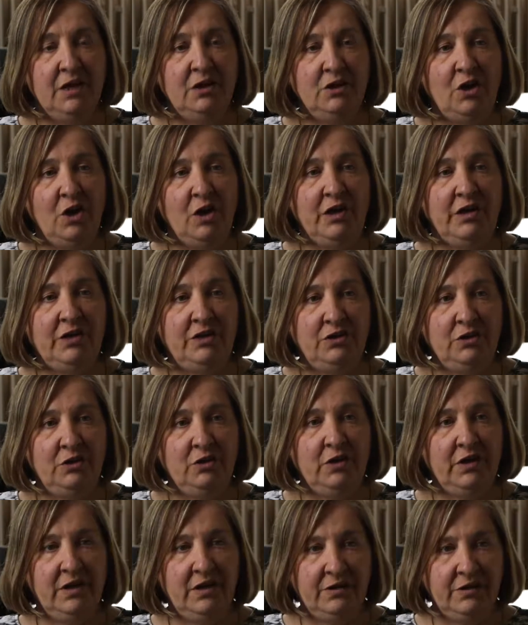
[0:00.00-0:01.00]
Knowledge,
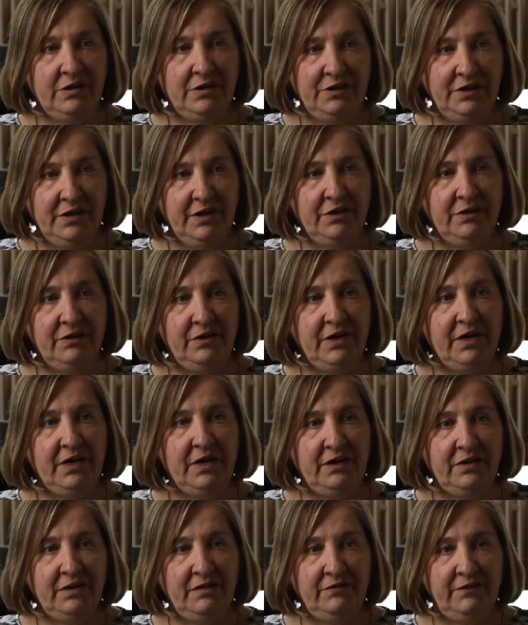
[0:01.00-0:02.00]
looking at the theory
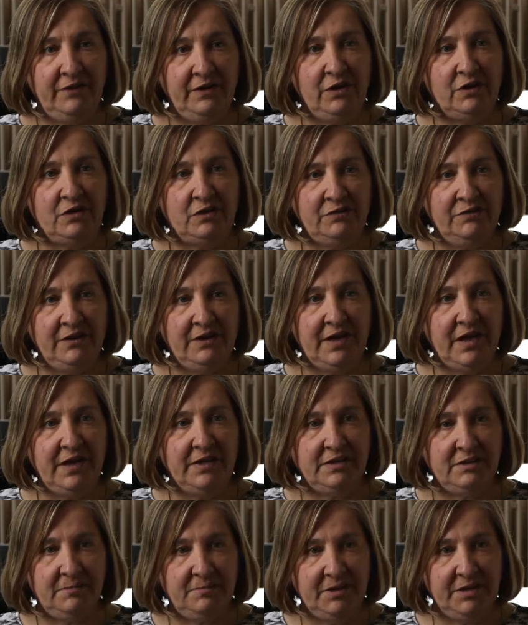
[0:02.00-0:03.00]
and the philosophy that
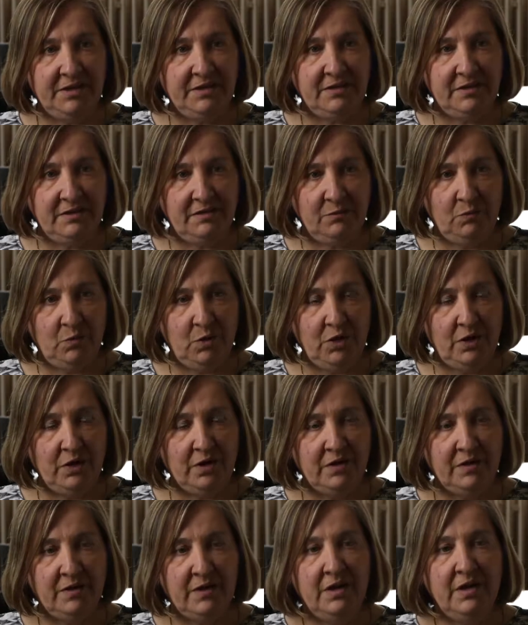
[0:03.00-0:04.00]
underpins the
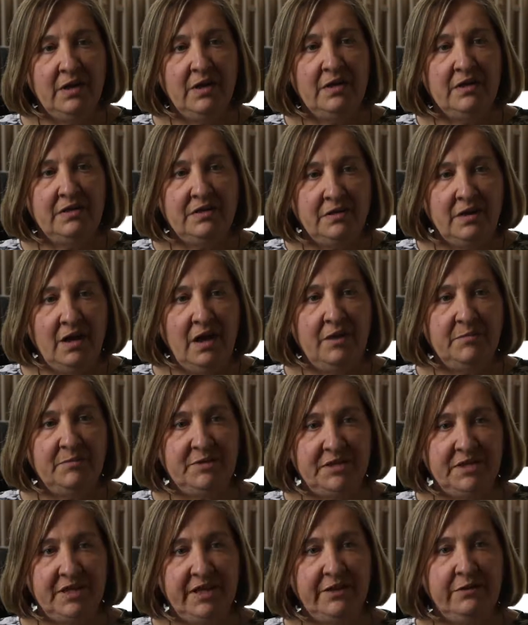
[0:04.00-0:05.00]
work.
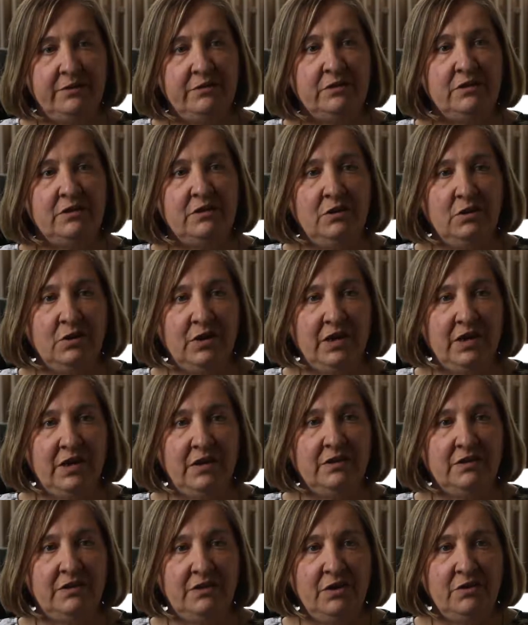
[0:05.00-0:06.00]
Skills, looking
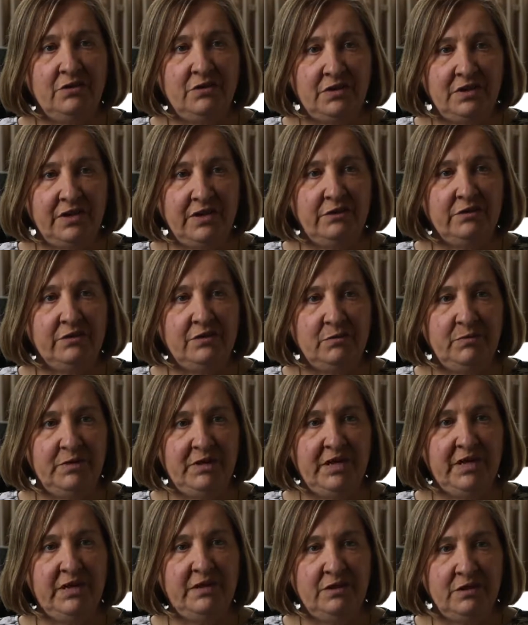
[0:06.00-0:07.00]
at those skills that we
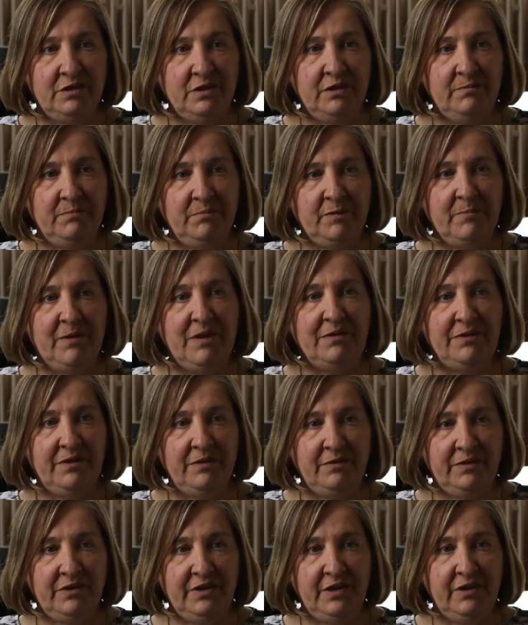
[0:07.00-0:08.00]
need to implement
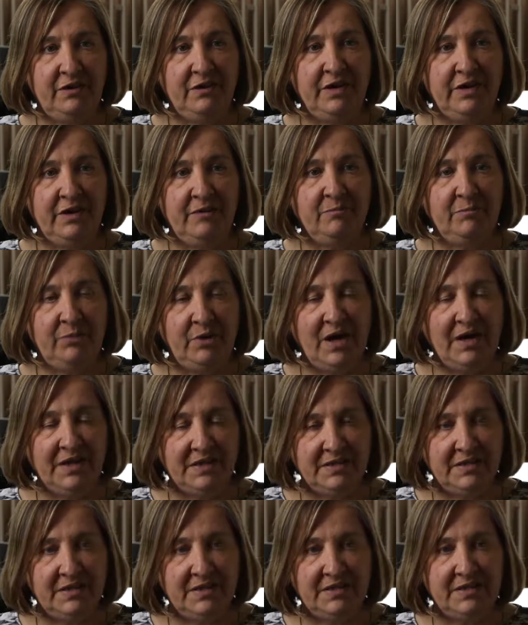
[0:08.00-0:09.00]
the theory in
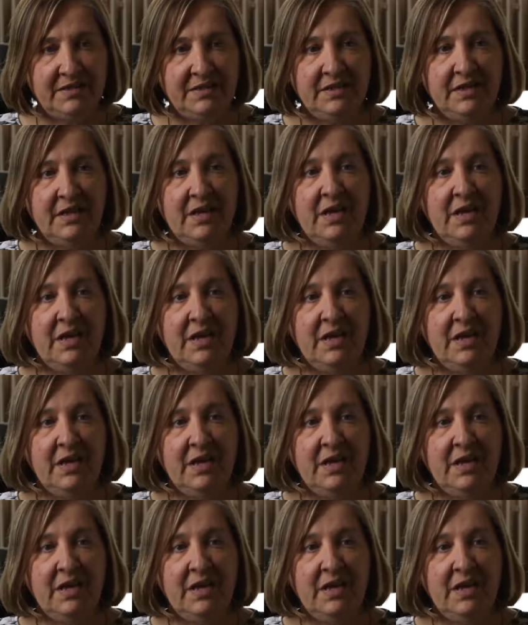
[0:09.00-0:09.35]
practice.